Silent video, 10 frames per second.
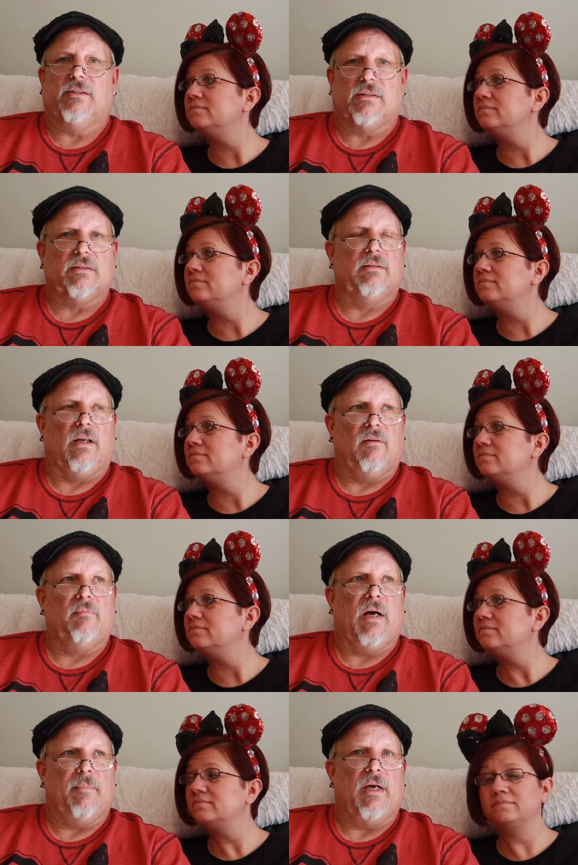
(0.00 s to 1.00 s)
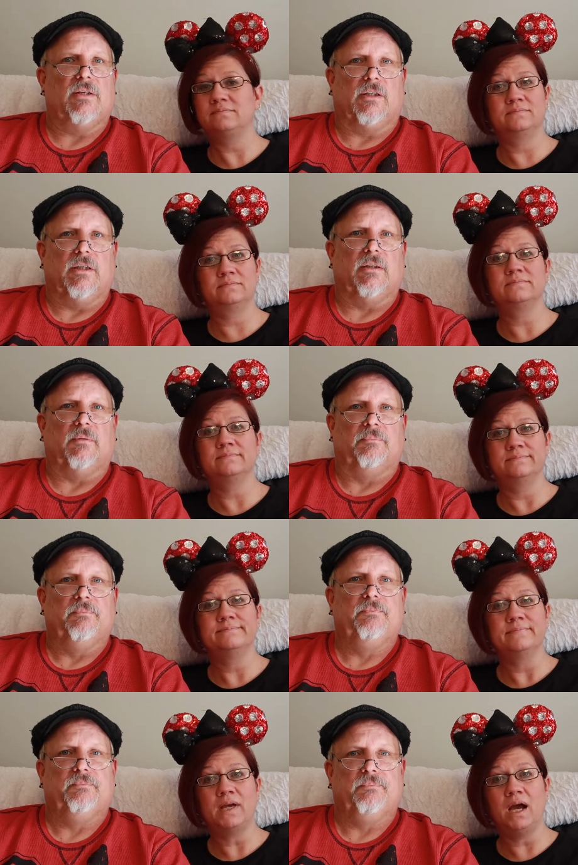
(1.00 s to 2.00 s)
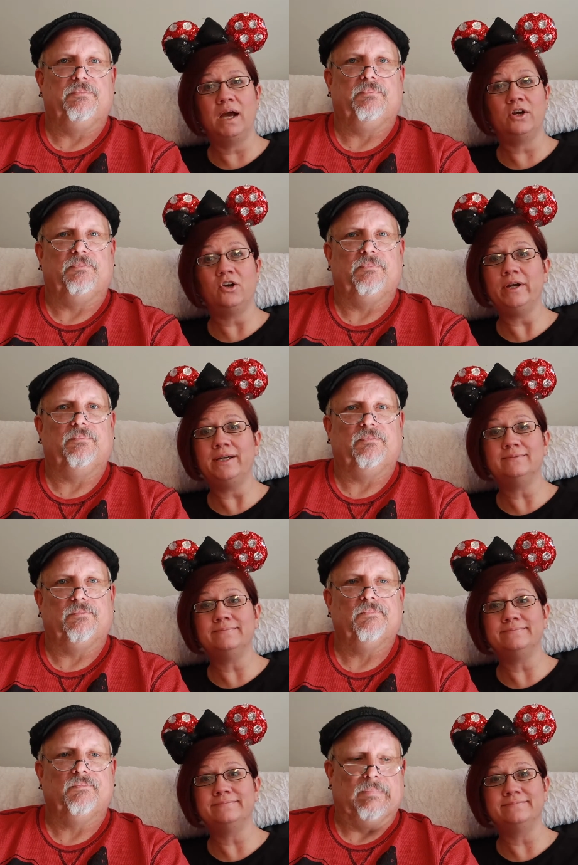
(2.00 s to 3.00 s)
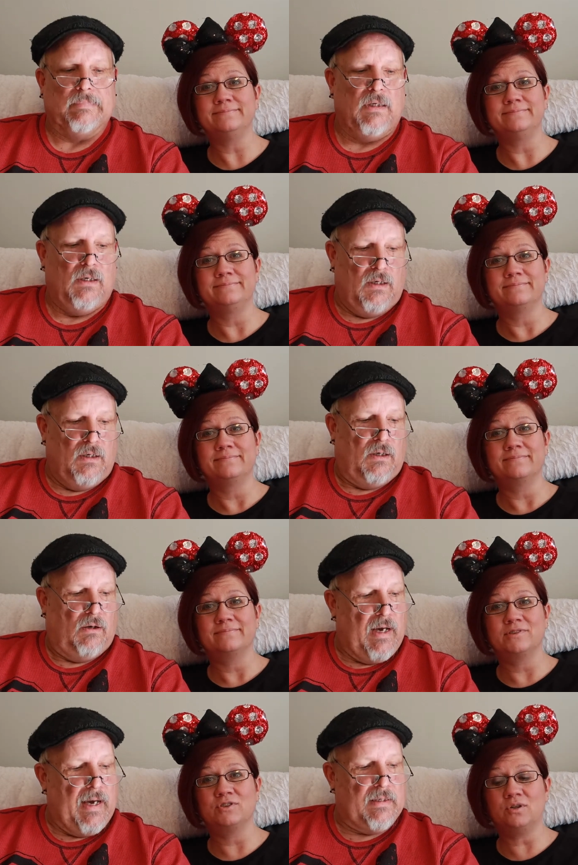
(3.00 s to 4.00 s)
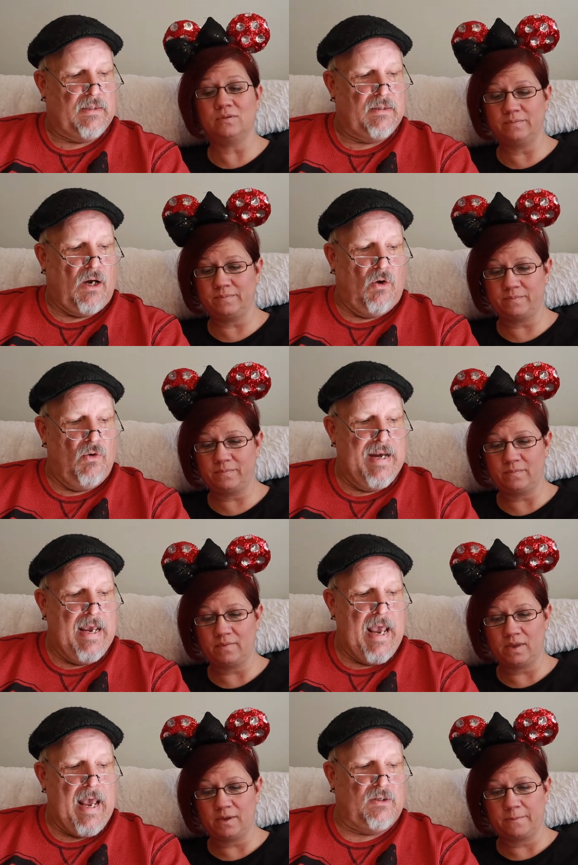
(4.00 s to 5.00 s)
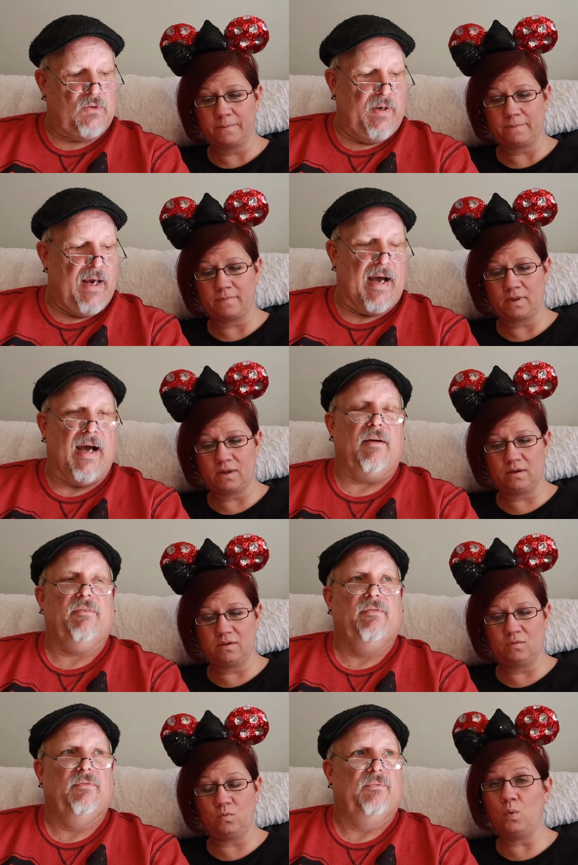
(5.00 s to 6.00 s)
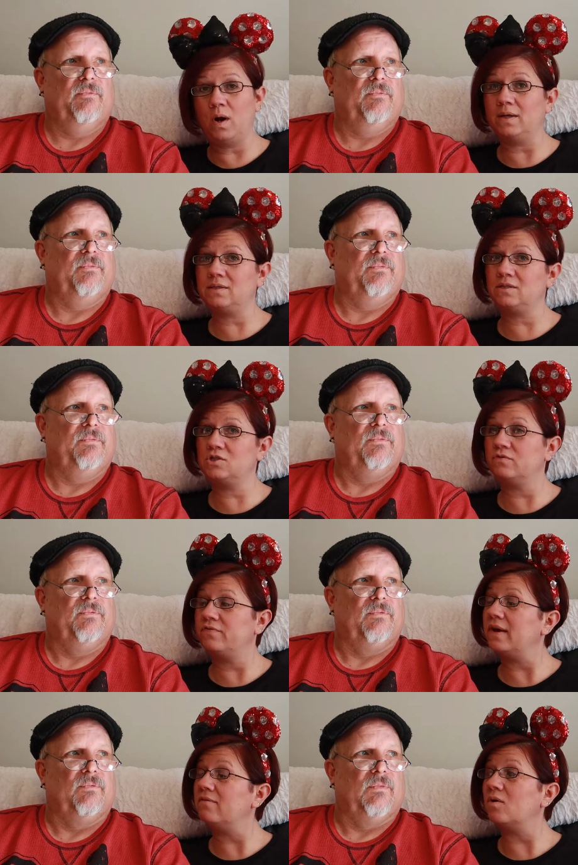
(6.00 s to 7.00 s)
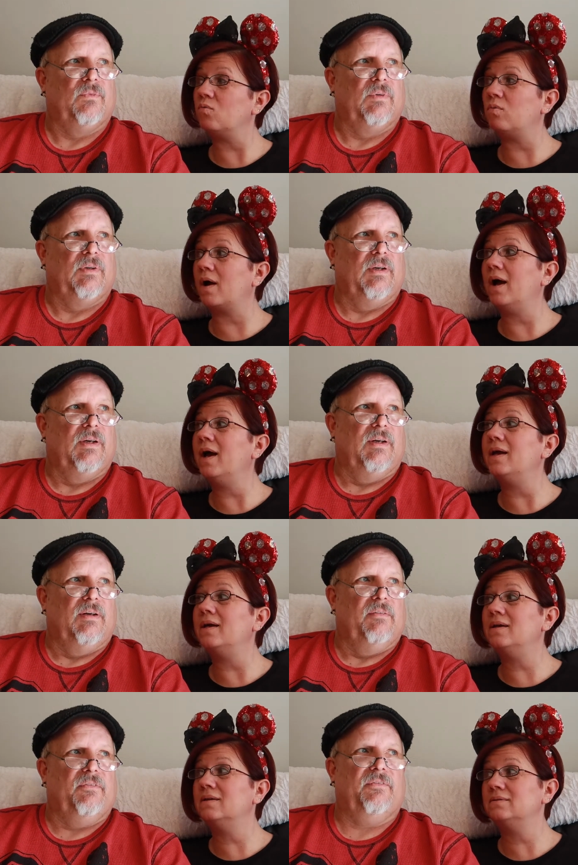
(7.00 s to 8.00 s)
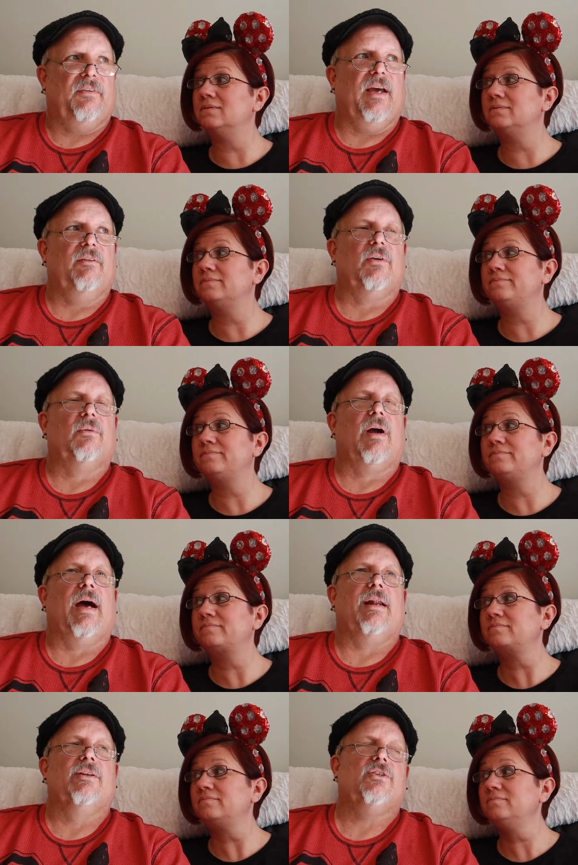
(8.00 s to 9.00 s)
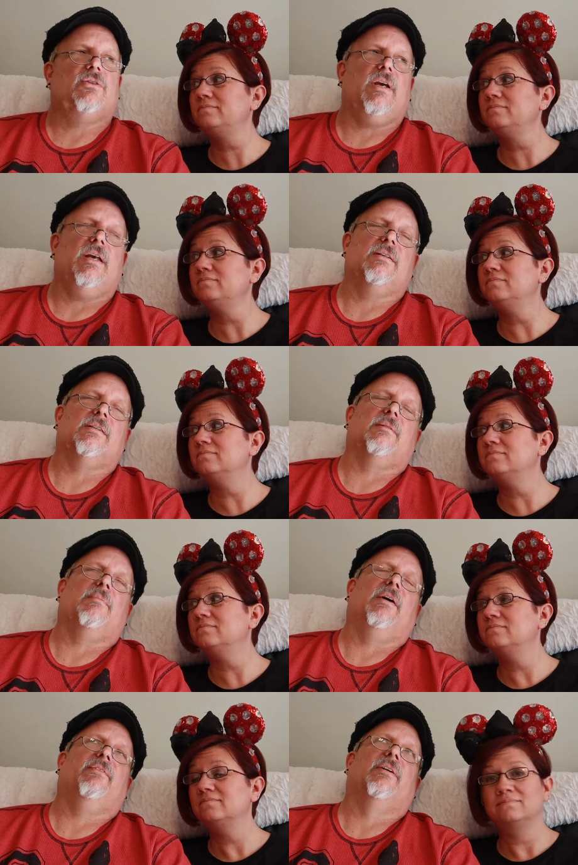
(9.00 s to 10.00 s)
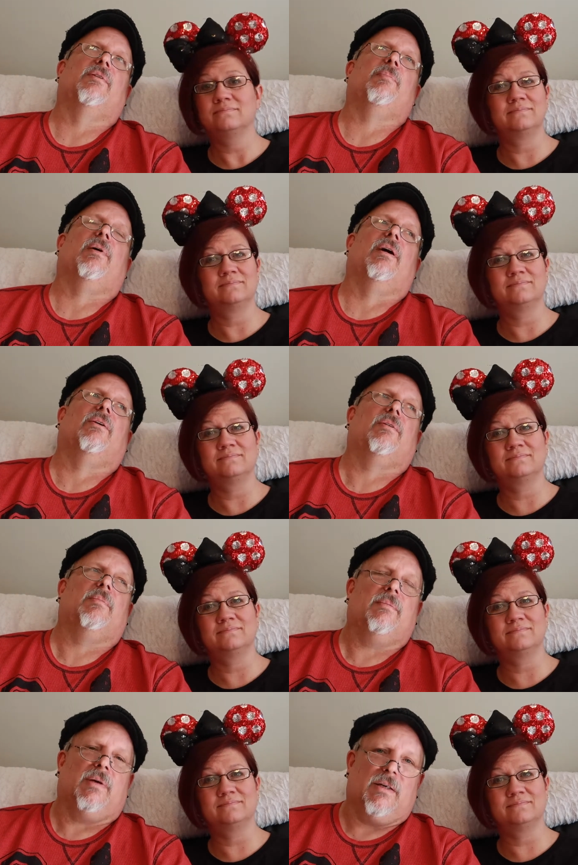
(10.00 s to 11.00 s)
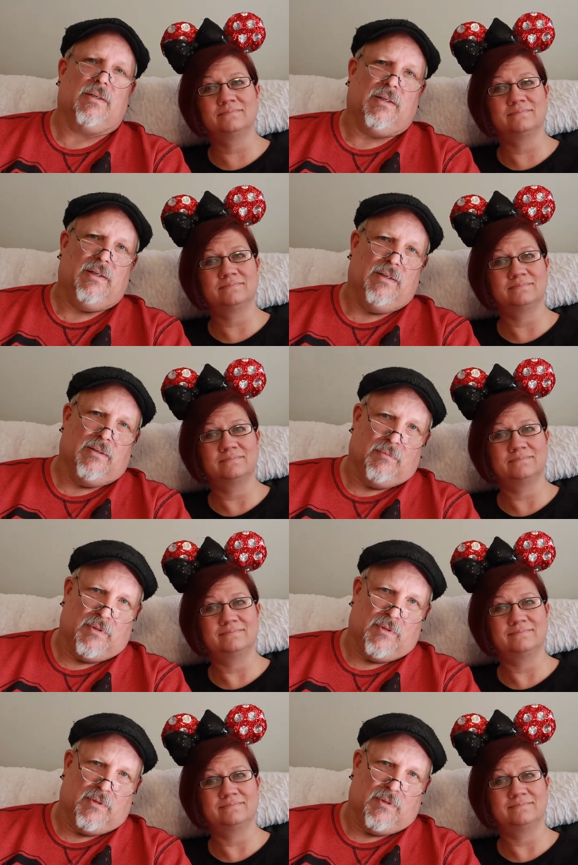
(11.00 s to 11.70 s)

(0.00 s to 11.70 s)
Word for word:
Speaker 1: just love my Magic Kingdom. I agree. Okay, so next we have...
Speaker 2: What is your favorite ride?
Speaker 1: Favorite ride, and strange that my favorite park would be Magic Kingdom